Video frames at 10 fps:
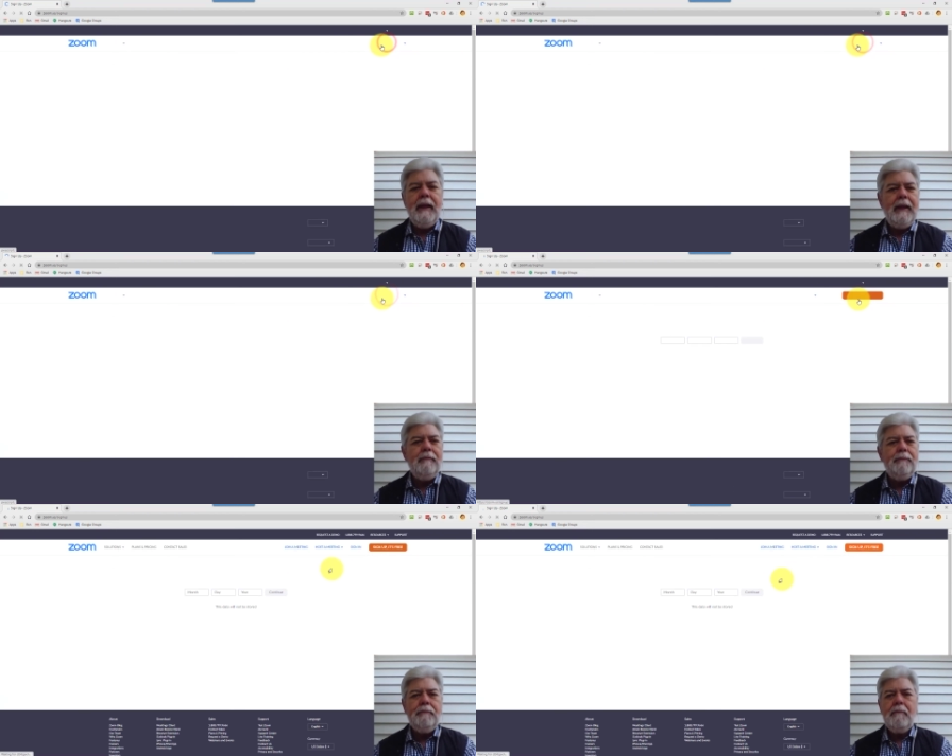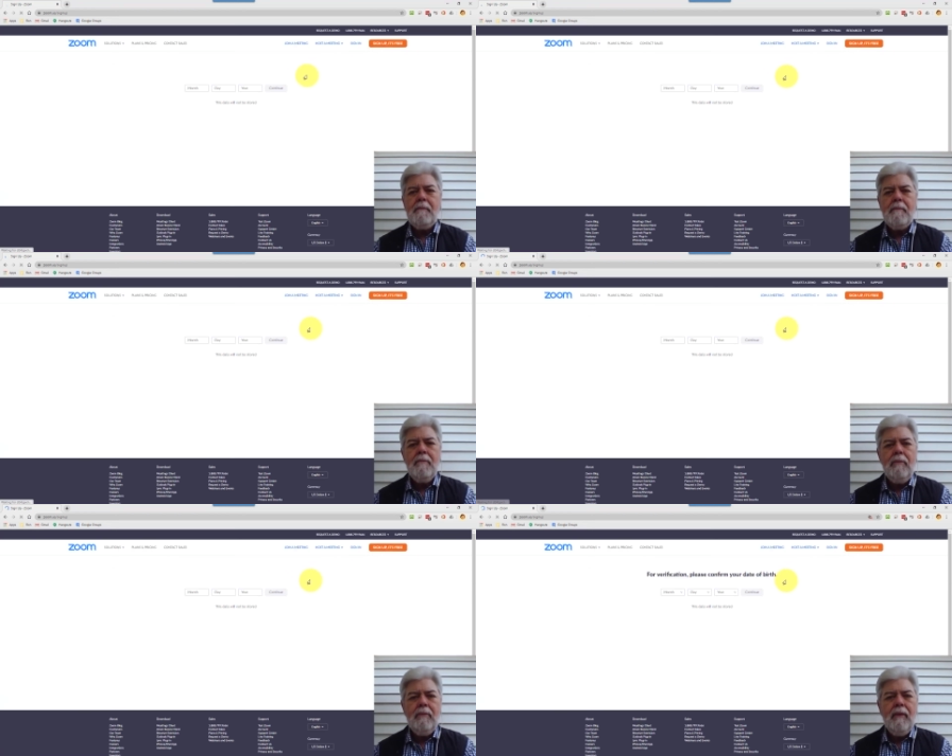that.
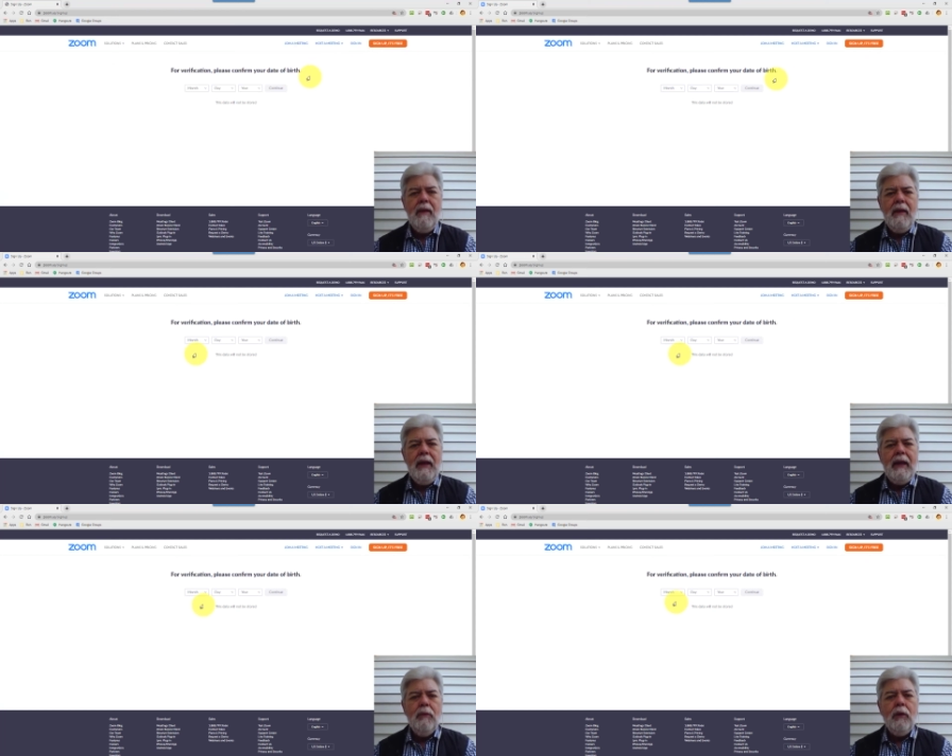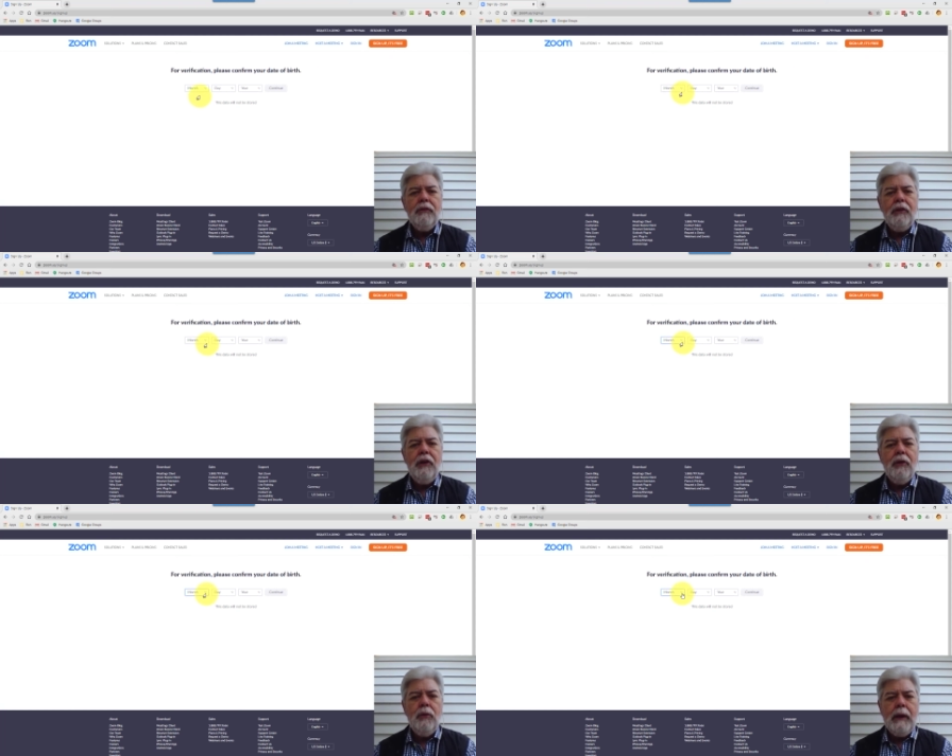It wants to
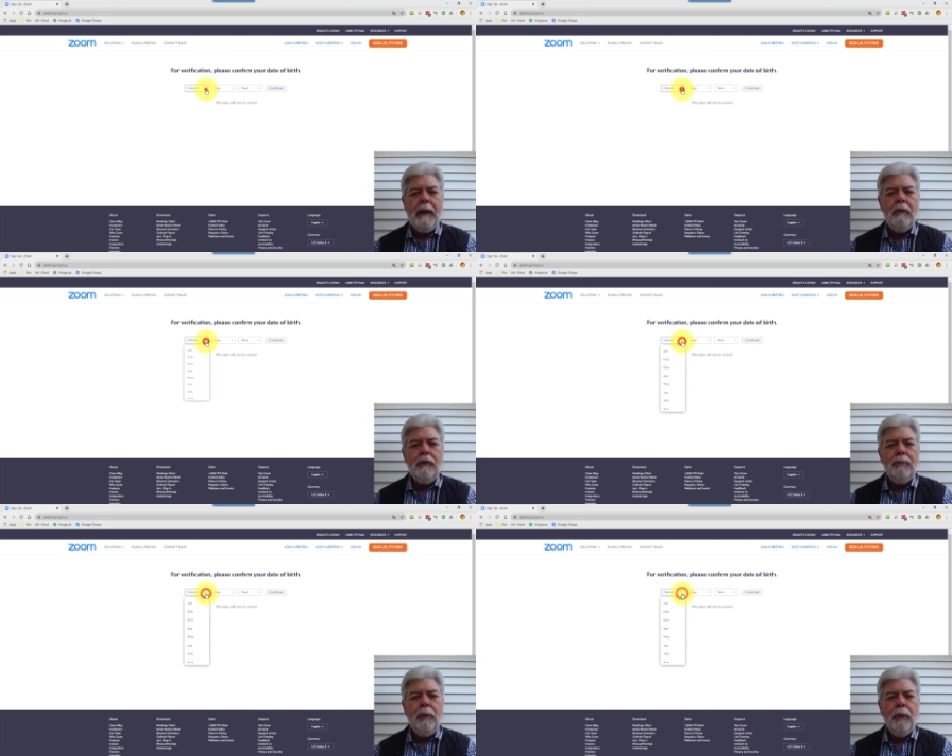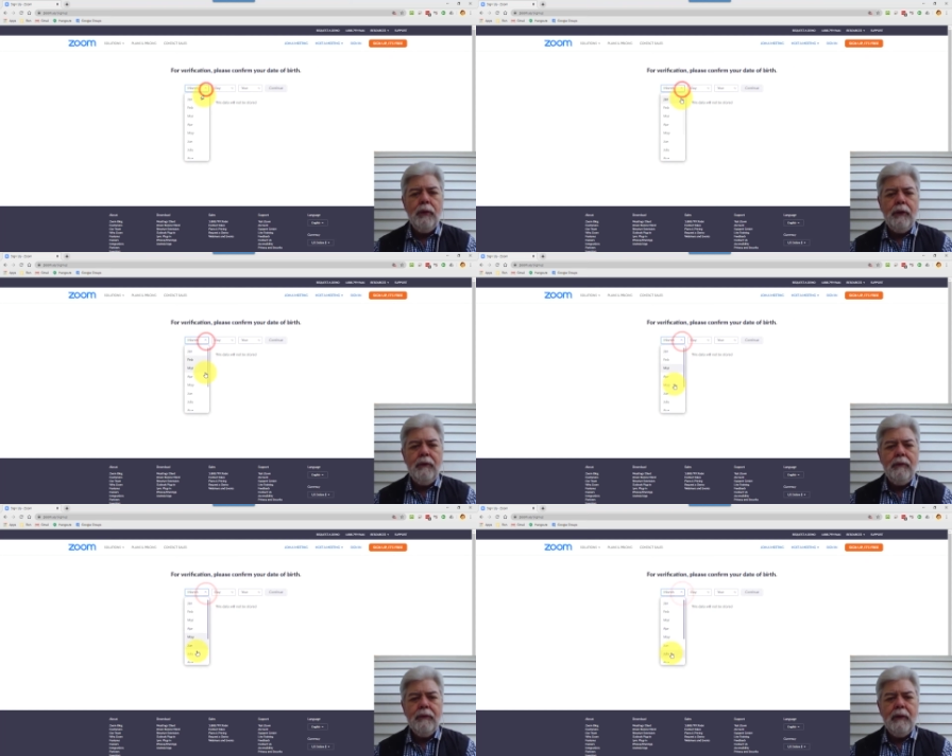know when I was born.
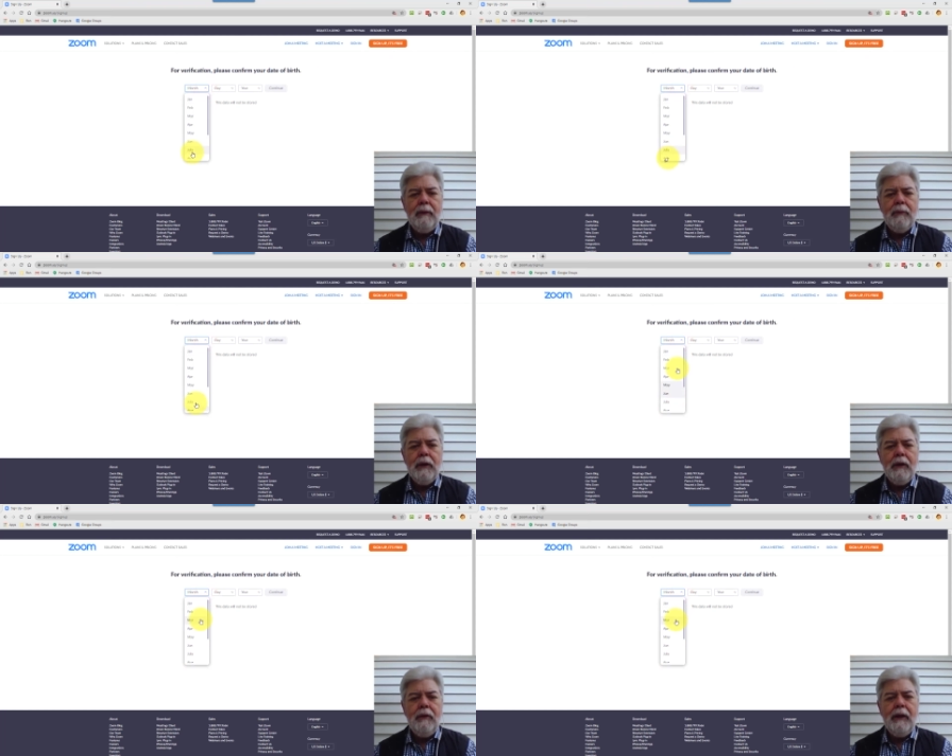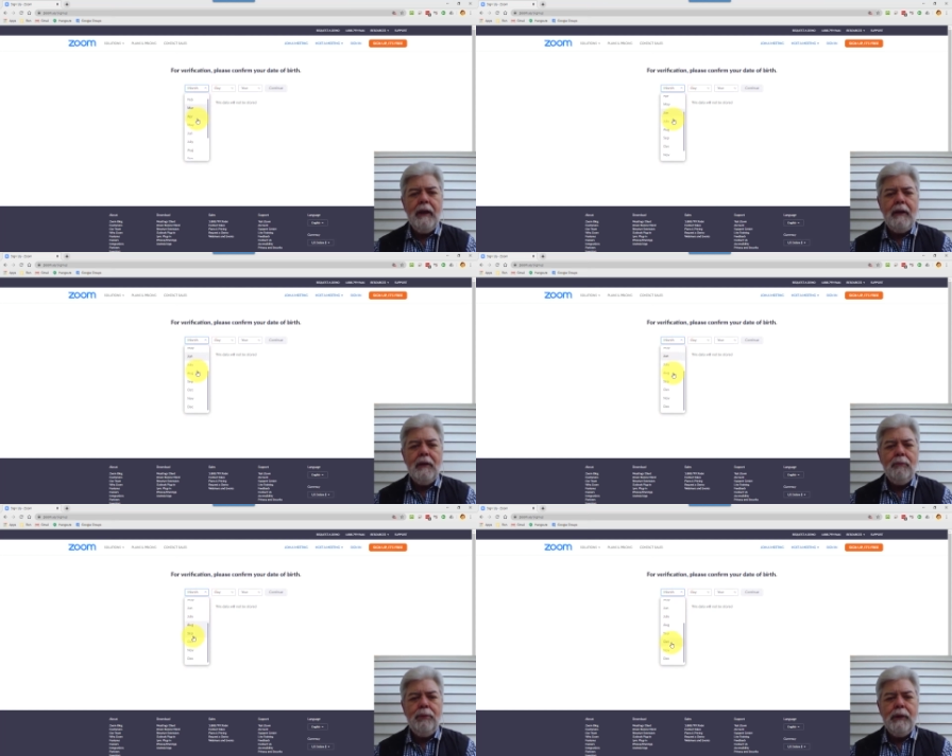So I'm going to go down
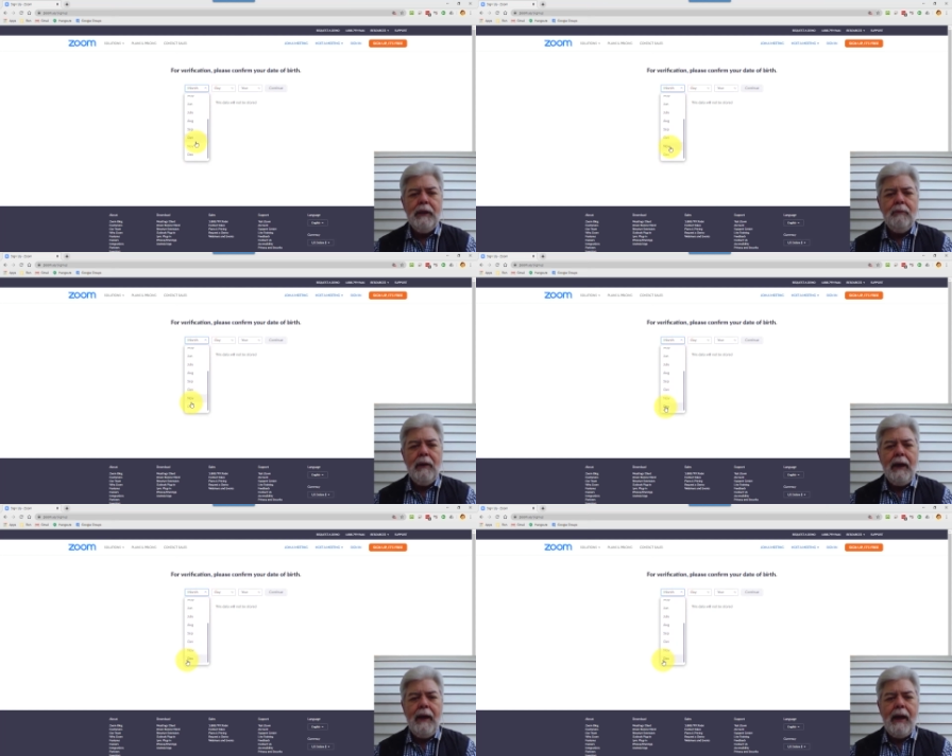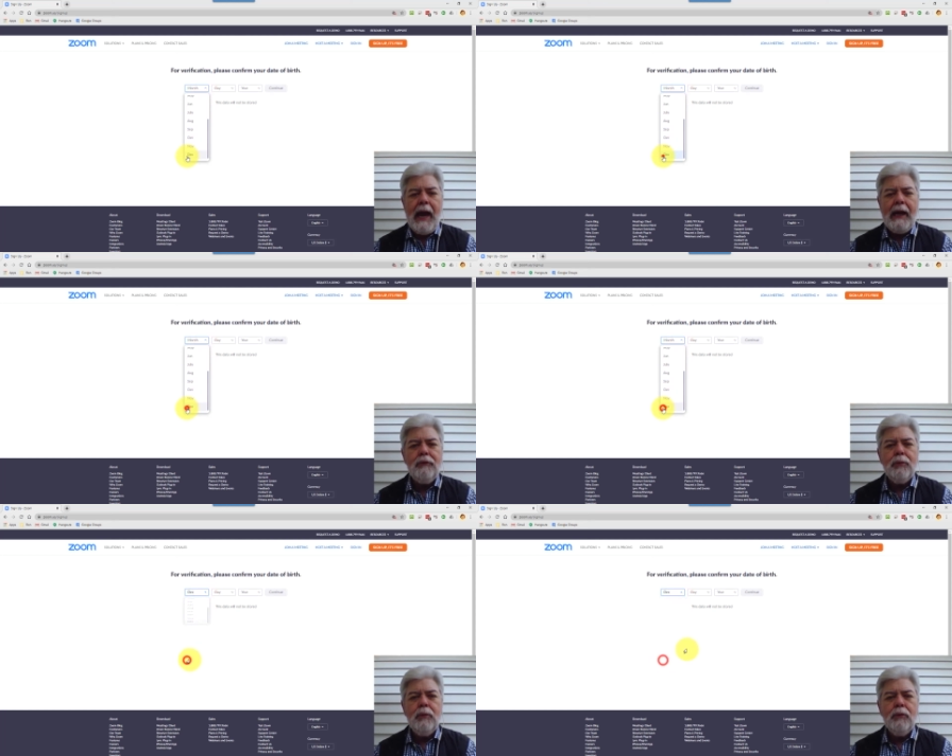and put in my
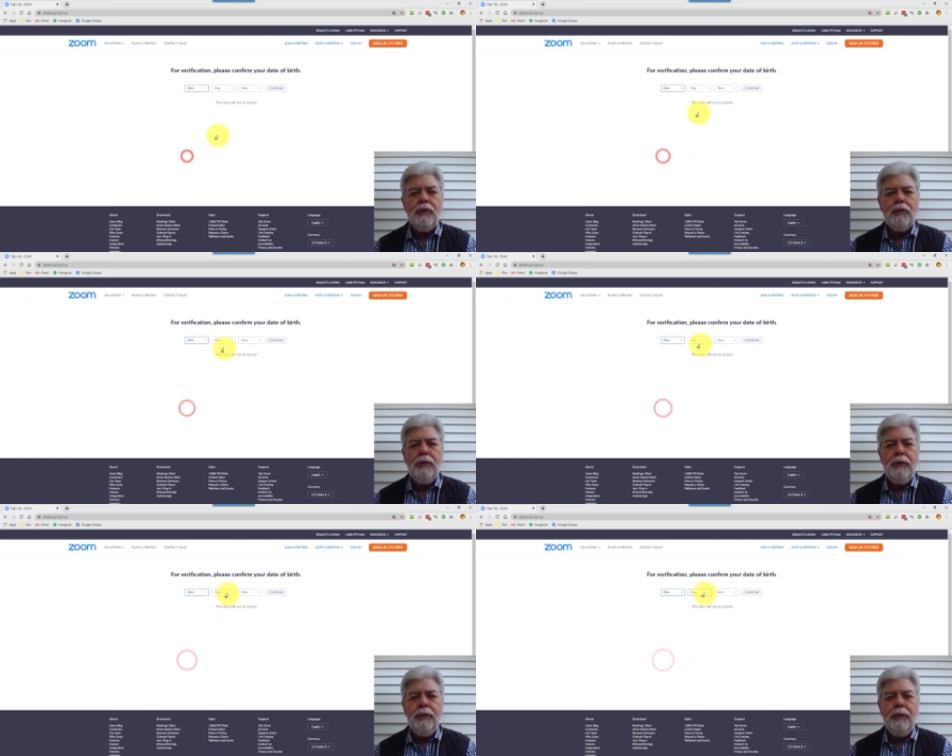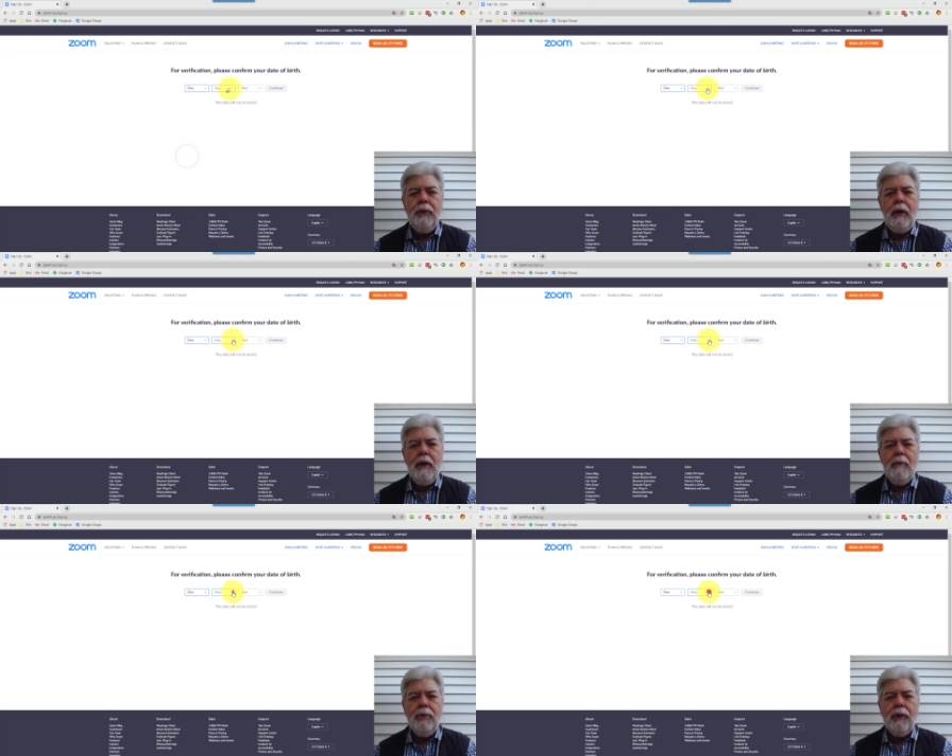actual true
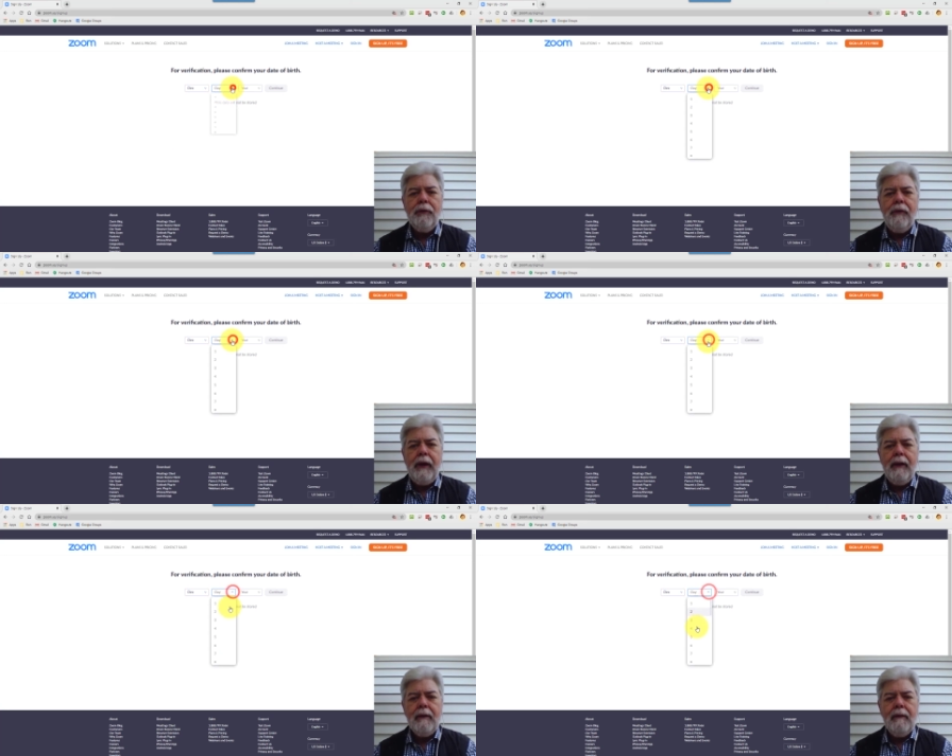birth date.